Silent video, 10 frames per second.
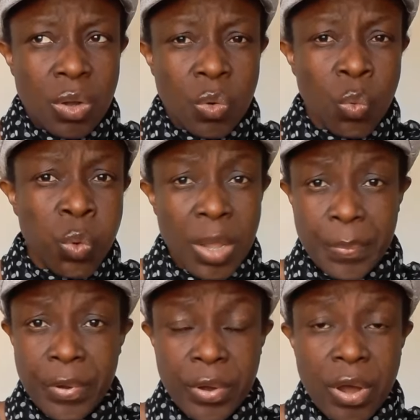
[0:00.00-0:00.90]

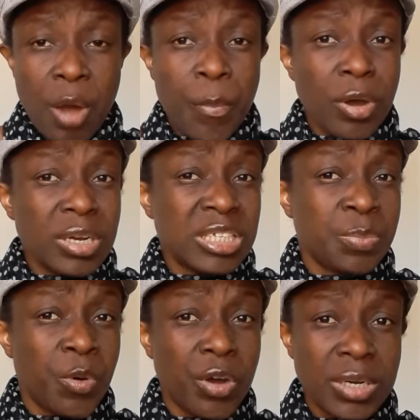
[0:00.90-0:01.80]
Whip upon his
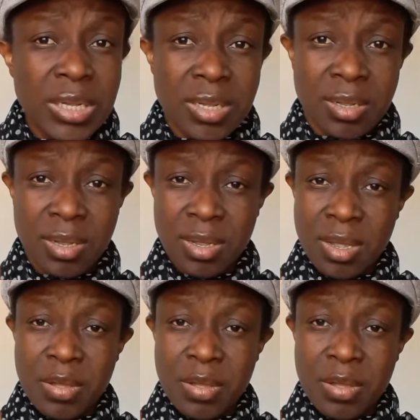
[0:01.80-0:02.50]
body.